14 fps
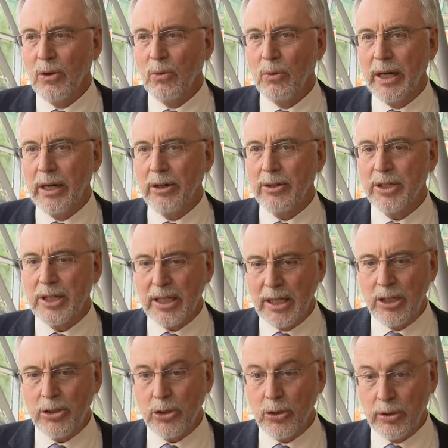where
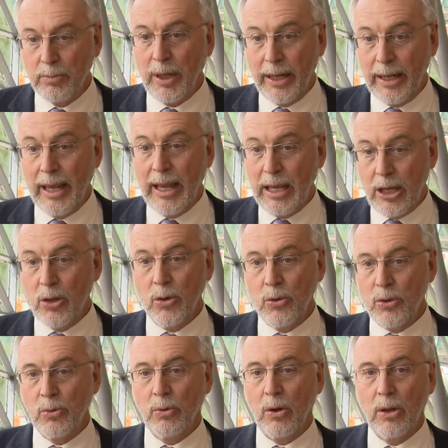cities should play a
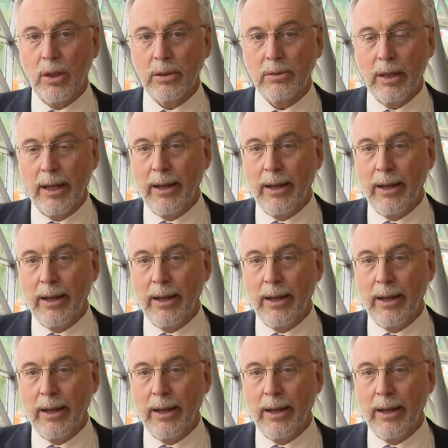huge role.